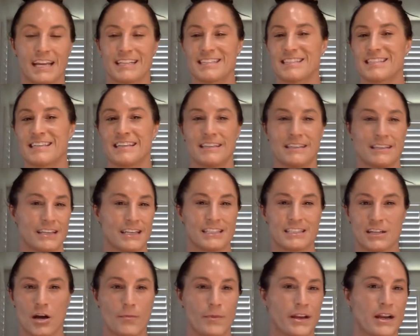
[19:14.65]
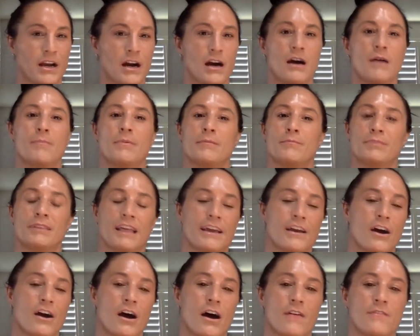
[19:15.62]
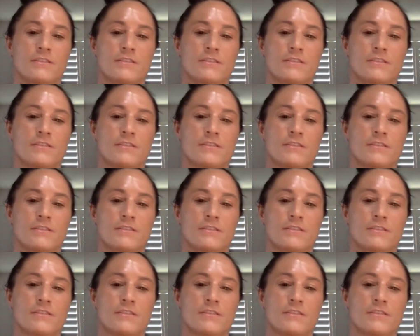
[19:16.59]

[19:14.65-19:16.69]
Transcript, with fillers: and it's coming up and playoffs.